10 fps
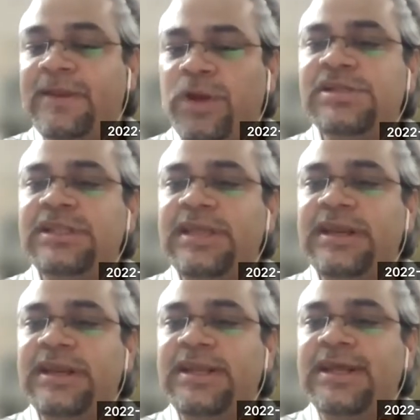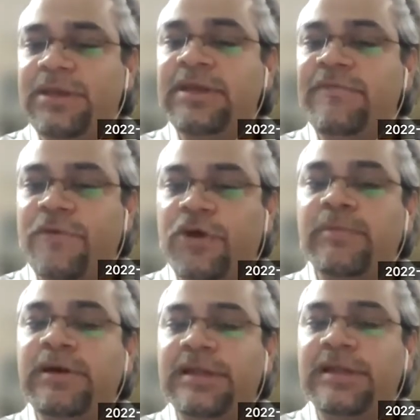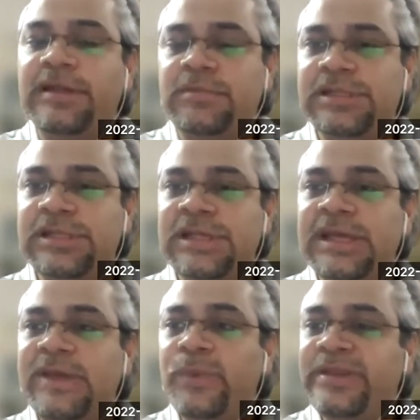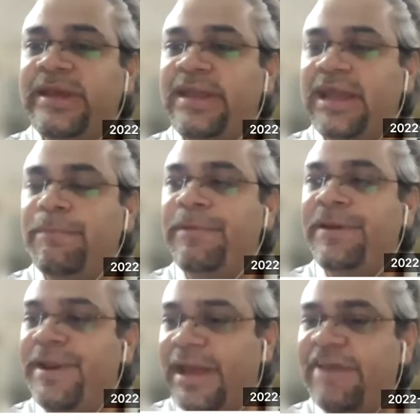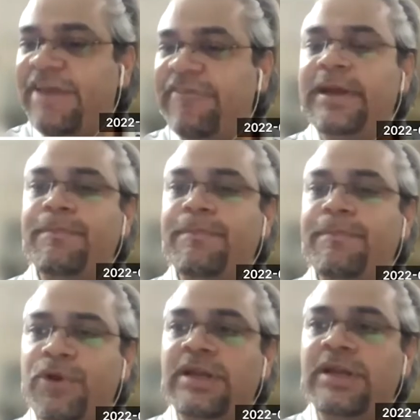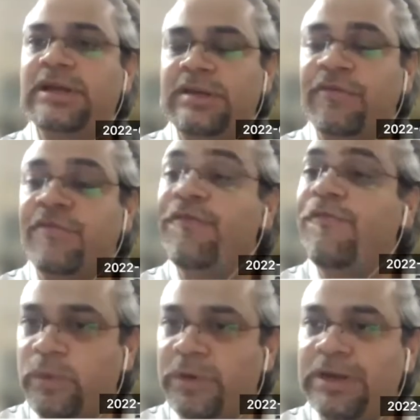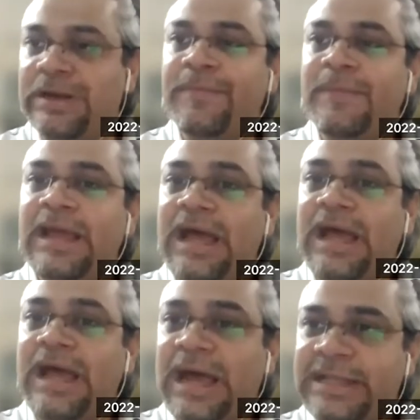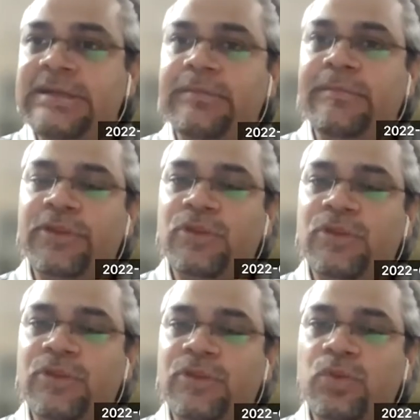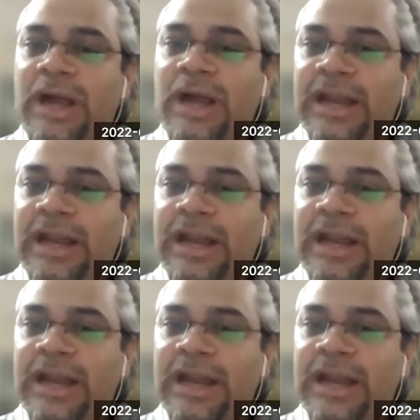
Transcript: and then what is it that I'm hearing from customers which can help drive my product forward, either through